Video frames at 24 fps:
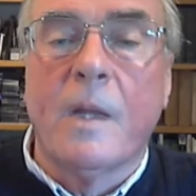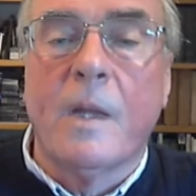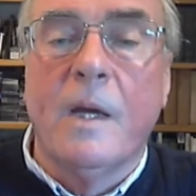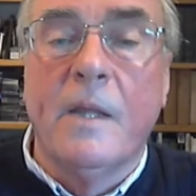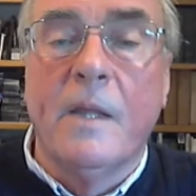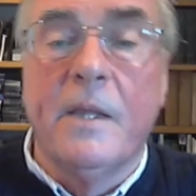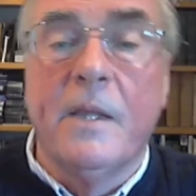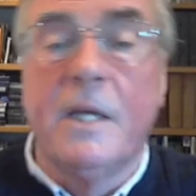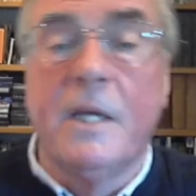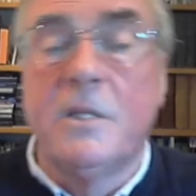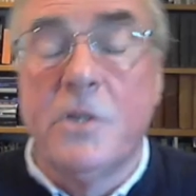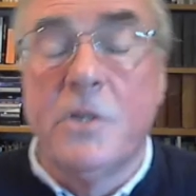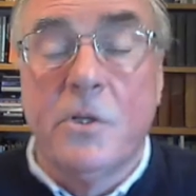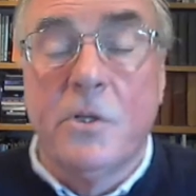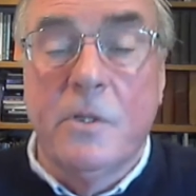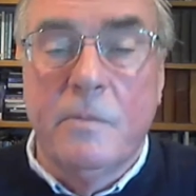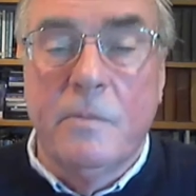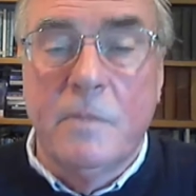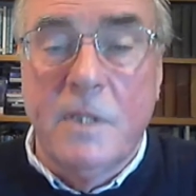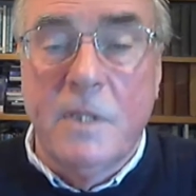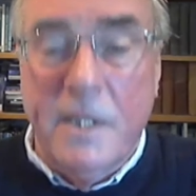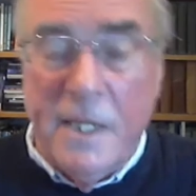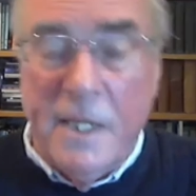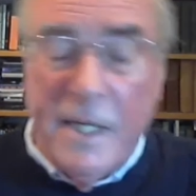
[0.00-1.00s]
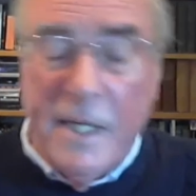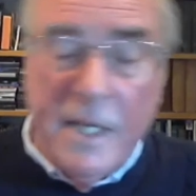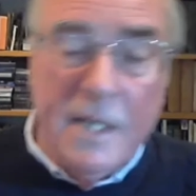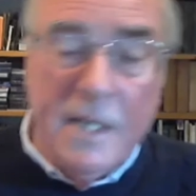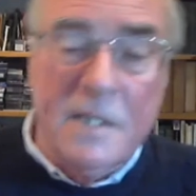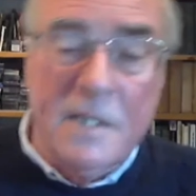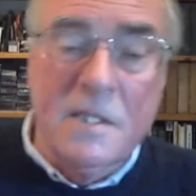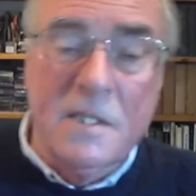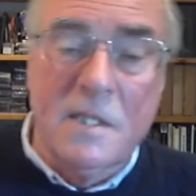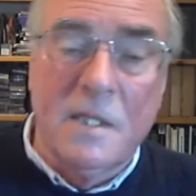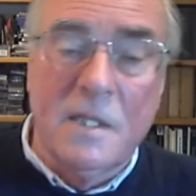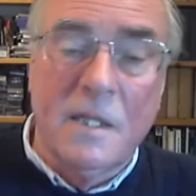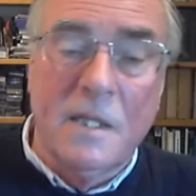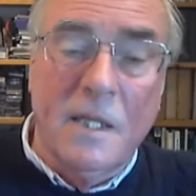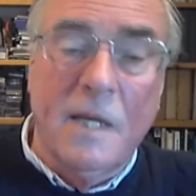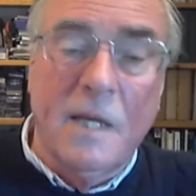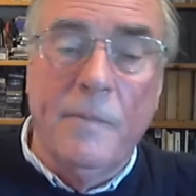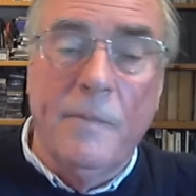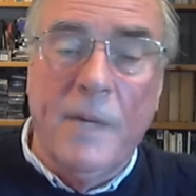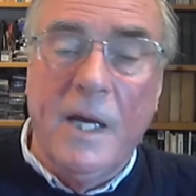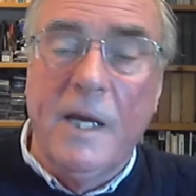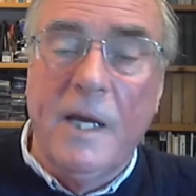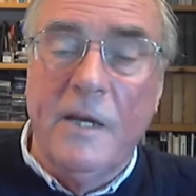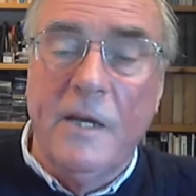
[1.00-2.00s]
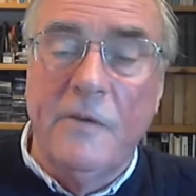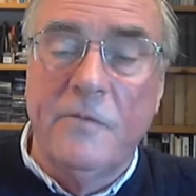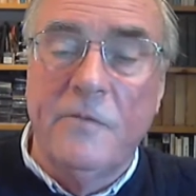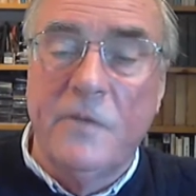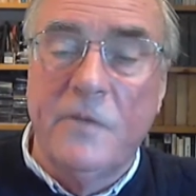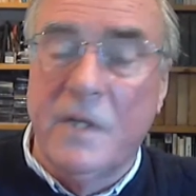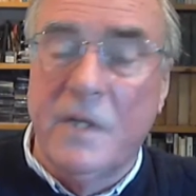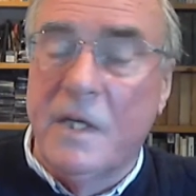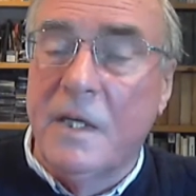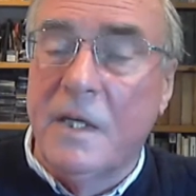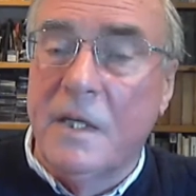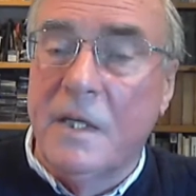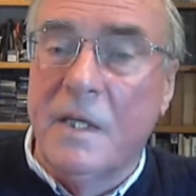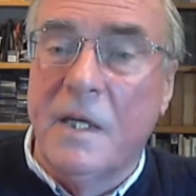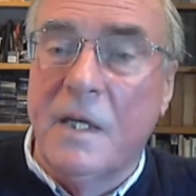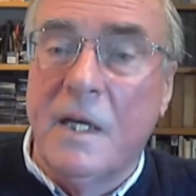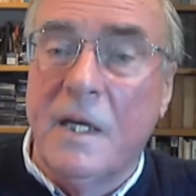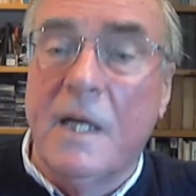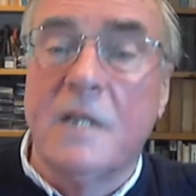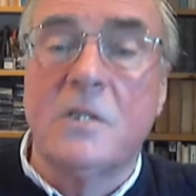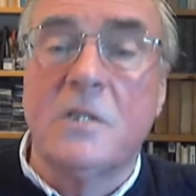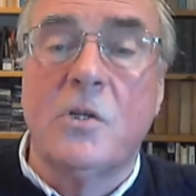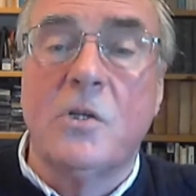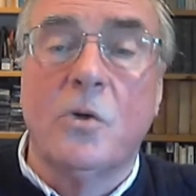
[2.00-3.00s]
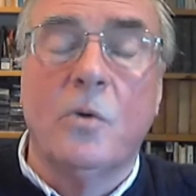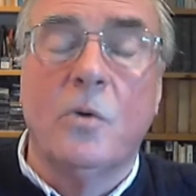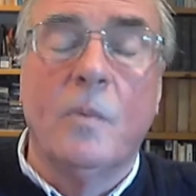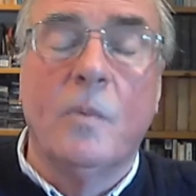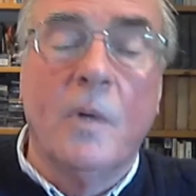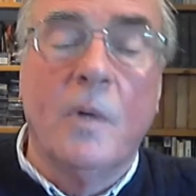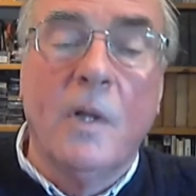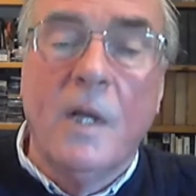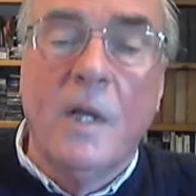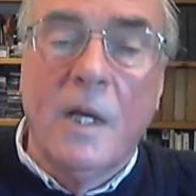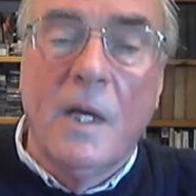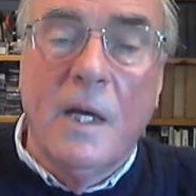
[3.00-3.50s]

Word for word: And they took them to their nest and they behaved uh, as normal.